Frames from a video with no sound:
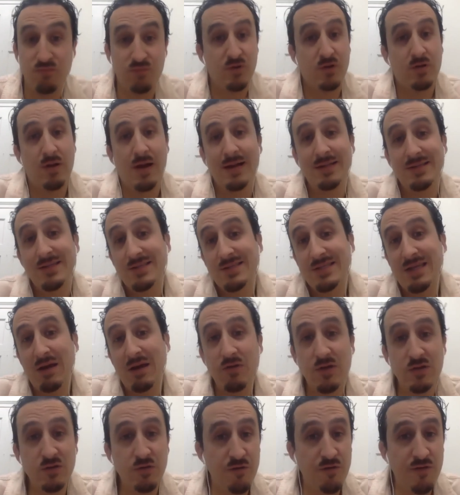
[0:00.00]
clients that stay
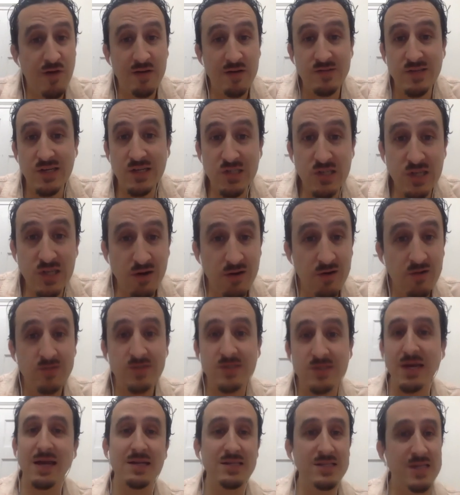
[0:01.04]
with us for 5-6 years,
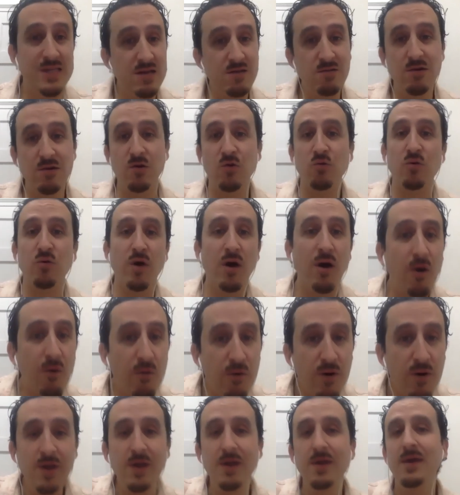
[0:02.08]
that continue to
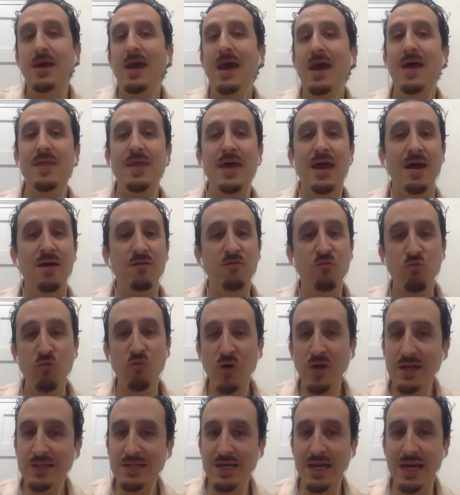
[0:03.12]
grow, and that have
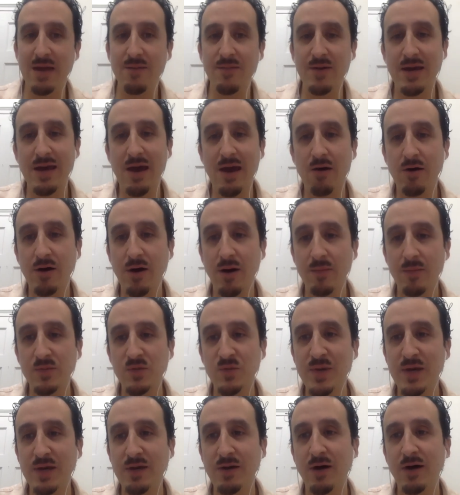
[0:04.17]
really dynamic outcomes
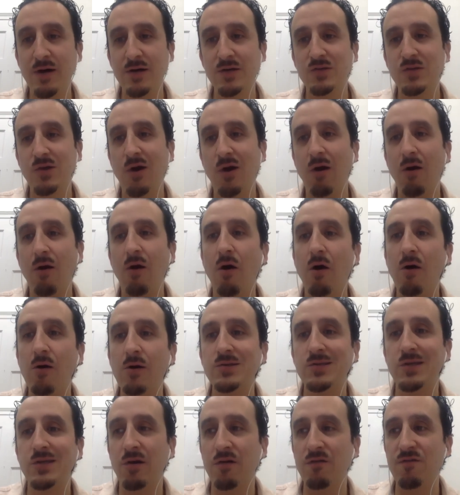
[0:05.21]
because our
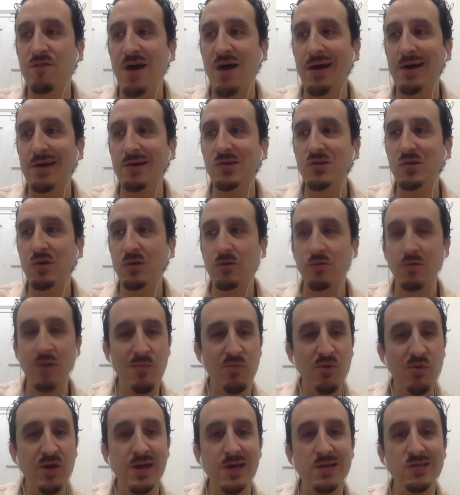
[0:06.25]
hearts and our values are in the right
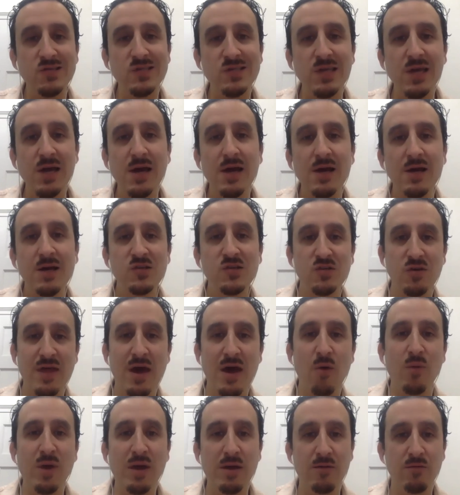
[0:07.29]
place, so
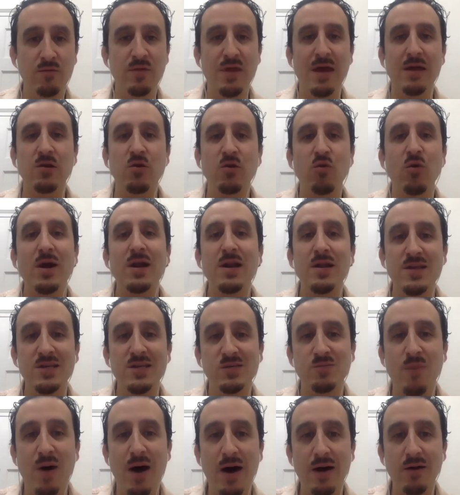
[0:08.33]
that we then created
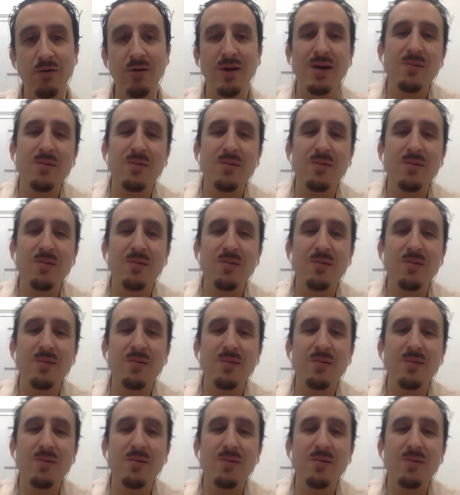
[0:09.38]
this model.